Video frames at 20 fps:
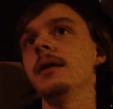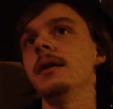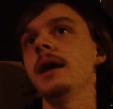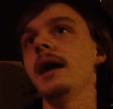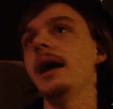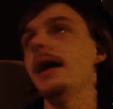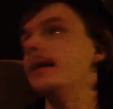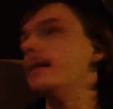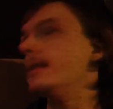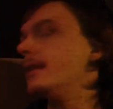
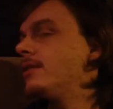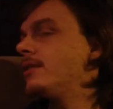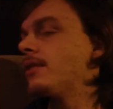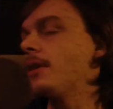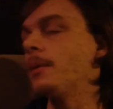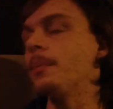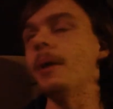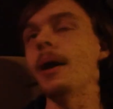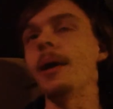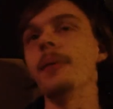And these
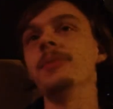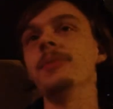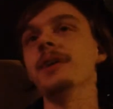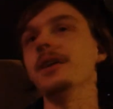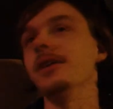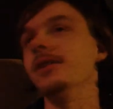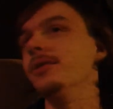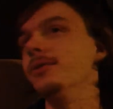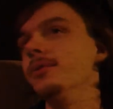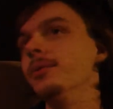are problems
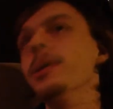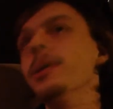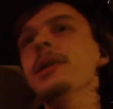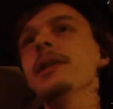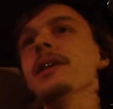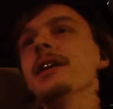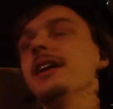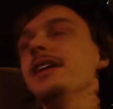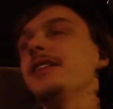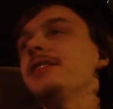that you
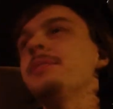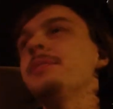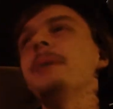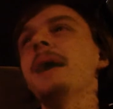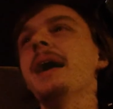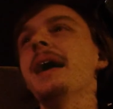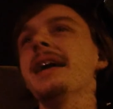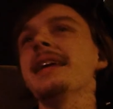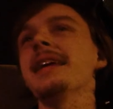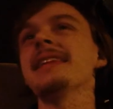really
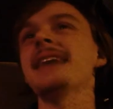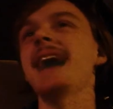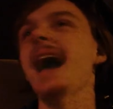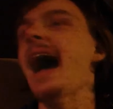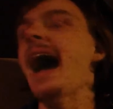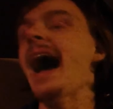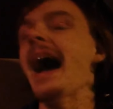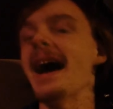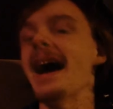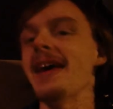expect to
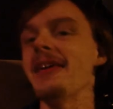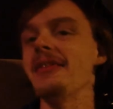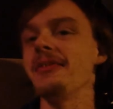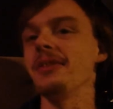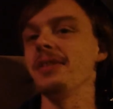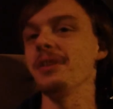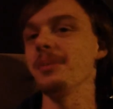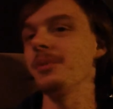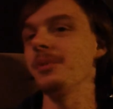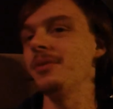have
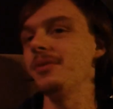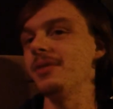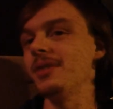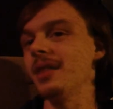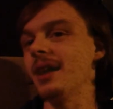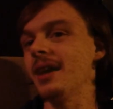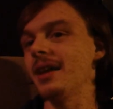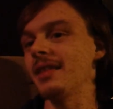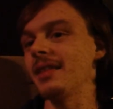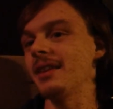with a movie
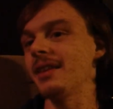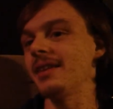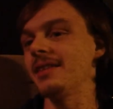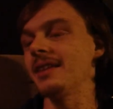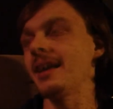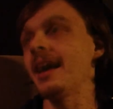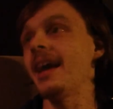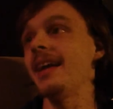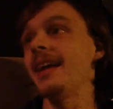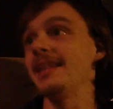like this.
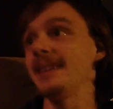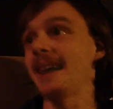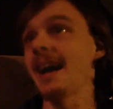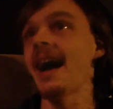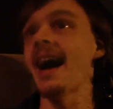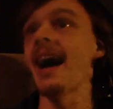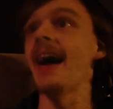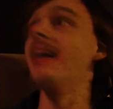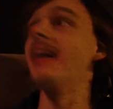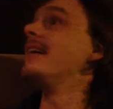And
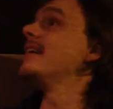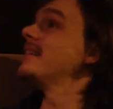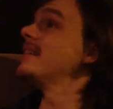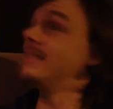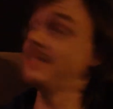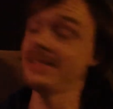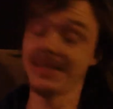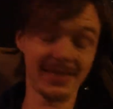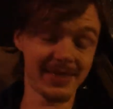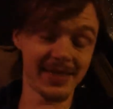yeah,
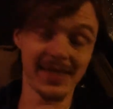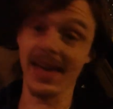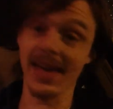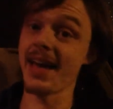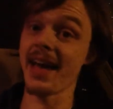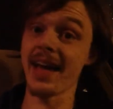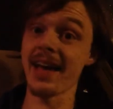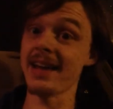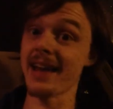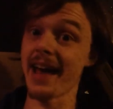
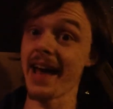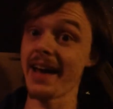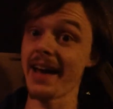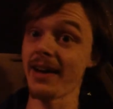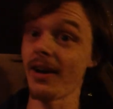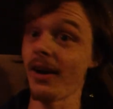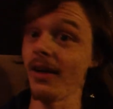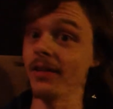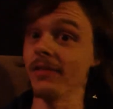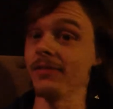it had
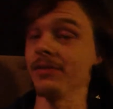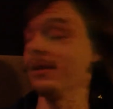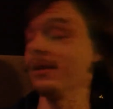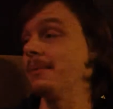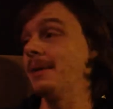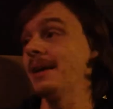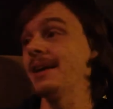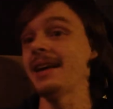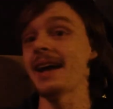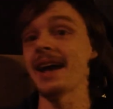all of them.
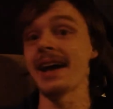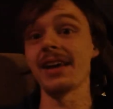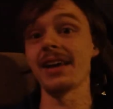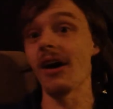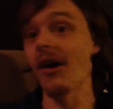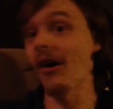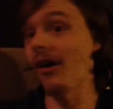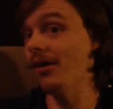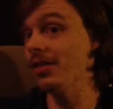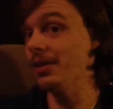It had
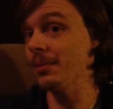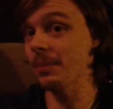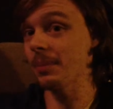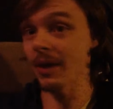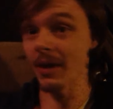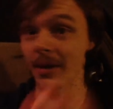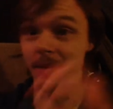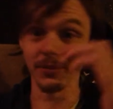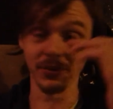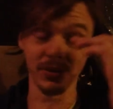all the
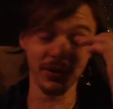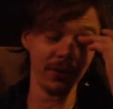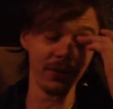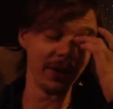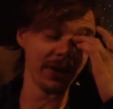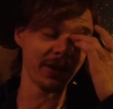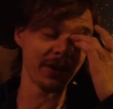problems you would